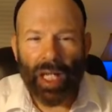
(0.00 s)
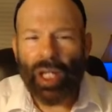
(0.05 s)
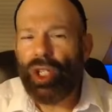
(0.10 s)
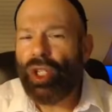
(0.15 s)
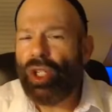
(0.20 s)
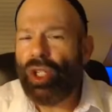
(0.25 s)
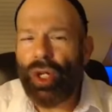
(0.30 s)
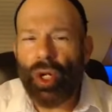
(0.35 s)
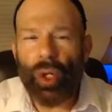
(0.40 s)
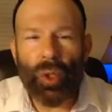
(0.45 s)

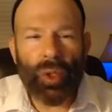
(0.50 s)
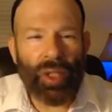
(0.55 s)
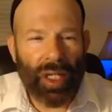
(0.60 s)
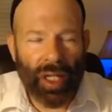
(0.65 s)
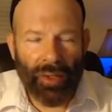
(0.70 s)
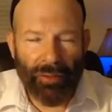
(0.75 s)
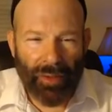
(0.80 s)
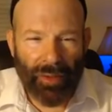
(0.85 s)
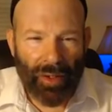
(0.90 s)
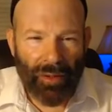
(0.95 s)
no
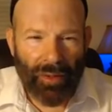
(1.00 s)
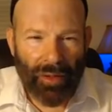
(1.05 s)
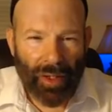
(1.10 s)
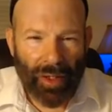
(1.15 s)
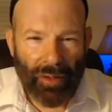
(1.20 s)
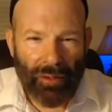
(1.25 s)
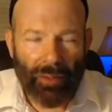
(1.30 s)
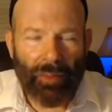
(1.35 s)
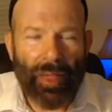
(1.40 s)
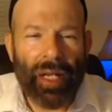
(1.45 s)
different
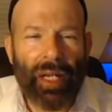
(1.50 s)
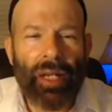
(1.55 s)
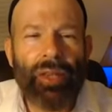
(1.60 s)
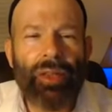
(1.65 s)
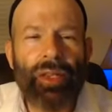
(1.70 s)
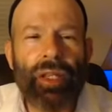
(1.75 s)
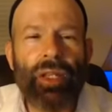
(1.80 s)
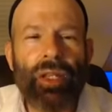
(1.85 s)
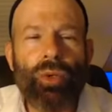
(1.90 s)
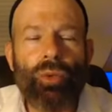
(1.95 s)
from
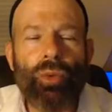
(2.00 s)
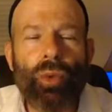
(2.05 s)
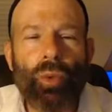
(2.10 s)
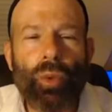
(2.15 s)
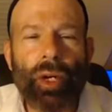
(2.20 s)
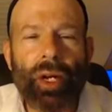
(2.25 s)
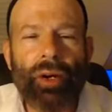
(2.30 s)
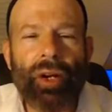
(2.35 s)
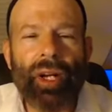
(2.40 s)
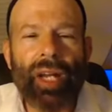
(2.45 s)
anything you will
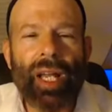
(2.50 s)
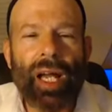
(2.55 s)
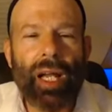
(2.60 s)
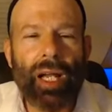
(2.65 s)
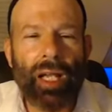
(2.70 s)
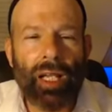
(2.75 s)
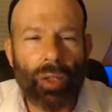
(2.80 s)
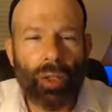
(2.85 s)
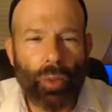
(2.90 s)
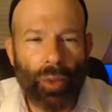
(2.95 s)
wear on
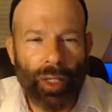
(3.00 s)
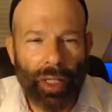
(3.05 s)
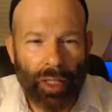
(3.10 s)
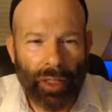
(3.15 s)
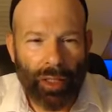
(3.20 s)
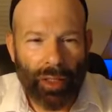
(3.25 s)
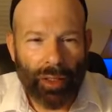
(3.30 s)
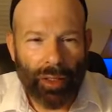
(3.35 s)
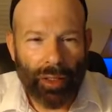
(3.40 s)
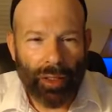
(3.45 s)

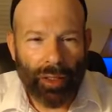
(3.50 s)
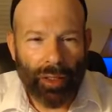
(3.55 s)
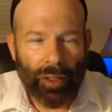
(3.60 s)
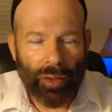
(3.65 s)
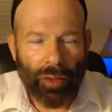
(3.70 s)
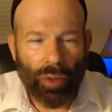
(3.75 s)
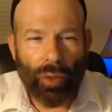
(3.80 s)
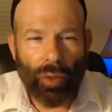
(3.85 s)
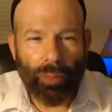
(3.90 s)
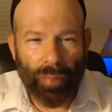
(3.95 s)
Halloween
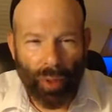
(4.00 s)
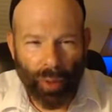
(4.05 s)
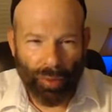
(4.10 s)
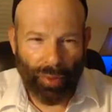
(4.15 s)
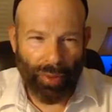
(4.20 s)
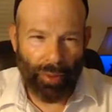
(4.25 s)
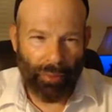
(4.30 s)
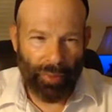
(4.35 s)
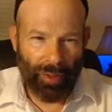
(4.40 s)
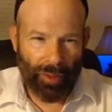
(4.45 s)
or
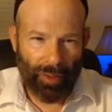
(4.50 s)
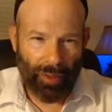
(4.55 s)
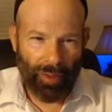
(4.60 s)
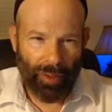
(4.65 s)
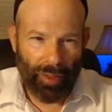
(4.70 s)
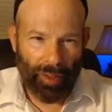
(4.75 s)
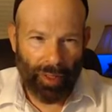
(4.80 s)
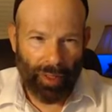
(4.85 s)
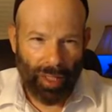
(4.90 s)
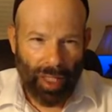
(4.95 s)
Purim.
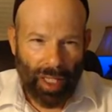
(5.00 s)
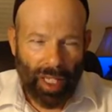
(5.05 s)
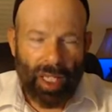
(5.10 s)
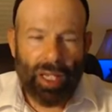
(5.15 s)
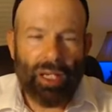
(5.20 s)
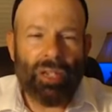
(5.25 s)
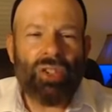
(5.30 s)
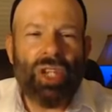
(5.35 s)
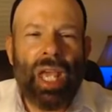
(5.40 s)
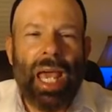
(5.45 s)

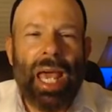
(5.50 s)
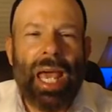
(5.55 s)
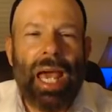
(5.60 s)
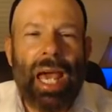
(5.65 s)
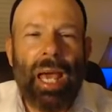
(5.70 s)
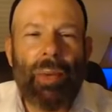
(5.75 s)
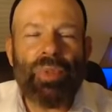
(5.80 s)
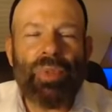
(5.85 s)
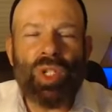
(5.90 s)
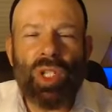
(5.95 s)
There's
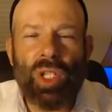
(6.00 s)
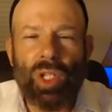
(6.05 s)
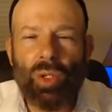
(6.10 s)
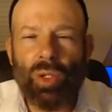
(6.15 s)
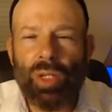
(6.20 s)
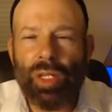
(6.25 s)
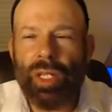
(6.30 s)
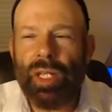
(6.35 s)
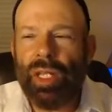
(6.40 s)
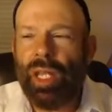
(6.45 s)

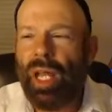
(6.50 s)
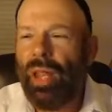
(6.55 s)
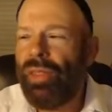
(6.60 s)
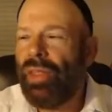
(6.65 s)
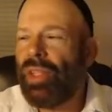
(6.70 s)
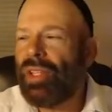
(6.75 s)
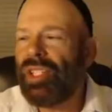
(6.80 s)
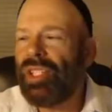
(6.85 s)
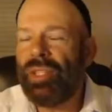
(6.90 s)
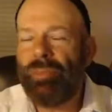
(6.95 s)
absolutely
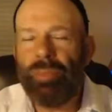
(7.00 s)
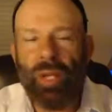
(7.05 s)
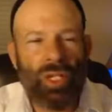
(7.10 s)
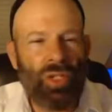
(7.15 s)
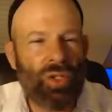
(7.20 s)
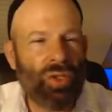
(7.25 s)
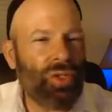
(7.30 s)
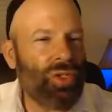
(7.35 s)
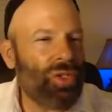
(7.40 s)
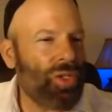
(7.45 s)
nothing
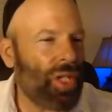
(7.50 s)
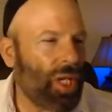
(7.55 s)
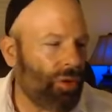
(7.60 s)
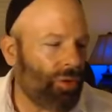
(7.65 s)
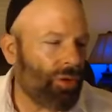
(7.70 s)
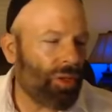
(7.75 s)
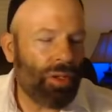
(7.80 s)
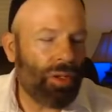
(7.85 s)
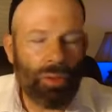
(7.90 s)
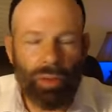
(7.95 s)
special,
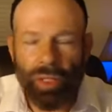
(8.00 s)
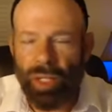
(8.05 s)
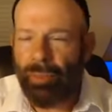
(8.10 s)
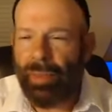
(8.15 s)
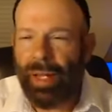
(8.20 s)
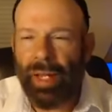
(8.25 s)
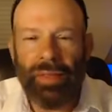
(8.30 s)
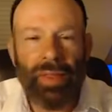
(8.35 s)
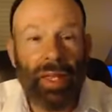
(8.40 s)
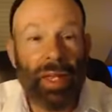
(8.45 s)
sacred, holy
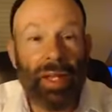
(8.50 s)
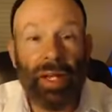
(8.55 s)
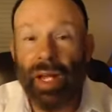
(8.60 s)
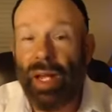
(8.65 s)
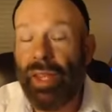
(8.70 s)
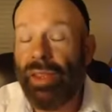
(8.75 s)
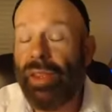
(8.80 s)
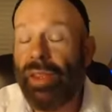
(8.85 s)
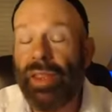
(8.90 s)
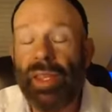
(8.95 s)
about that
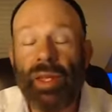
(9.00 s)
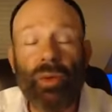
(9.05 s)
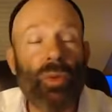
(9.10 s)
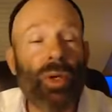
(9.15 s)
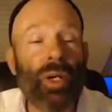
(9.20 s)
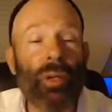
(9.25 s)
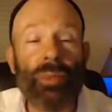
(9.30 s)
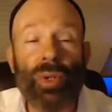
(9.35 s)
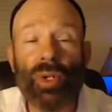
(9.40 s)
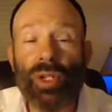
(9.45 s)
other than
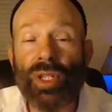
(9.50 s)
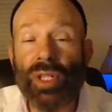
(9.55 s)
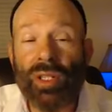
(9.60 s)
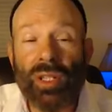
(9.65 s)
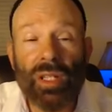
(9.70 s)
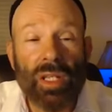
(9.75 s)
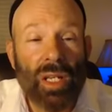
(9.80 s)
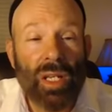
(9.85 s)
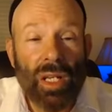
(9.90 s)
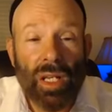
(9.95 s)
what a
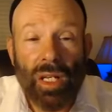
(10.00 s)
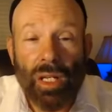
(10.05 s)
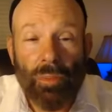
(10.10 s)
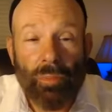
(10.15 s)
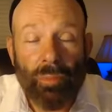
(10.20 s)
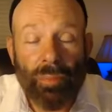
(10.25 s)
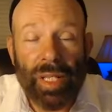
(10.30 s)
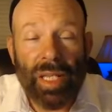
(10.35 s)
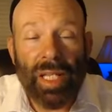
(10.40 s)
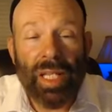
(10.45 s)
person
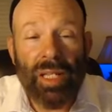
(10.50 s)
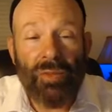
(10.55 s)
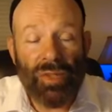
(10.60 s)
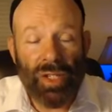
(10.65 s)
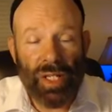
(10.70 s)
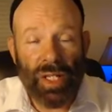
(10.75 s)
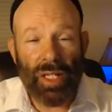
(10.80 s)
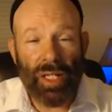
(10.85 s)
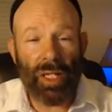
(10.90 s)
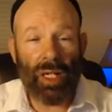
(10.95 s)
believes
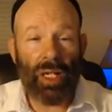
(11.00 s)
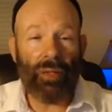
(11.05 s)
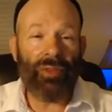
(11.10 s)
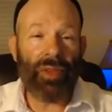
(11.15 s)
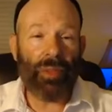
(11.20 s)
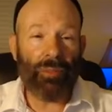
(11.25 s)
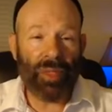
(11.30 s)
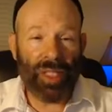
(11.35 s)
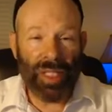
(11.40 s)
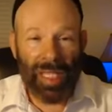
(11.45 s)
in and of
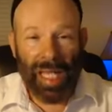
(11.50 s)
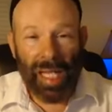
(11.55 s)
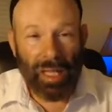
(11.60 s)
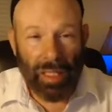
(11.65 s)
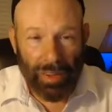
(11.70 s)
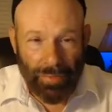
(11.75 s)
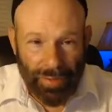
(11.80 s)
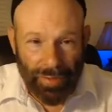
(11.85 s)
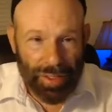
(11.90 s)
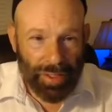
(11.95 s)

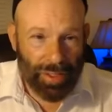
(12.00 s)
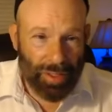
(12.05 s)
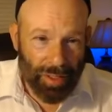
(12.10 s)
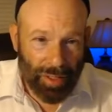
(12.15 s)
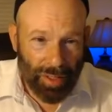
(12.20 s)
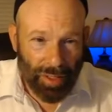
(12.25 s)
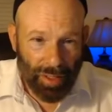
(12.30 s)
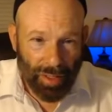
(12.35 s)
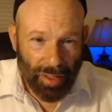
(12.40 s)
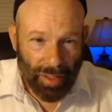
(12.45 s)
themselves.
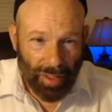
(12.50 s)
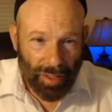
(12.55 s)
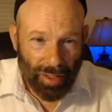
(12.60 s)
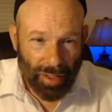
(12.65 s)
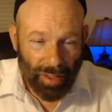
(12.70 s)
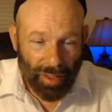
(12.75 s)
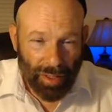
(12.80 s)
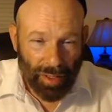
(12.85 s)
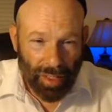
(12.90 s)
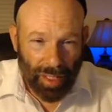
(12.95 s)

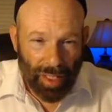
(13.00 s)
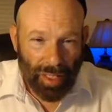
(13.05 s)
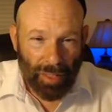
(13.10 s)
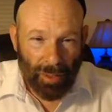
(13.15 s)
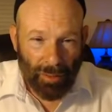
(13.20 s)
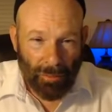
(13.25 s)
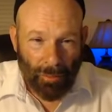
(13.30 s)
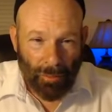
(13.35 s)
Okay?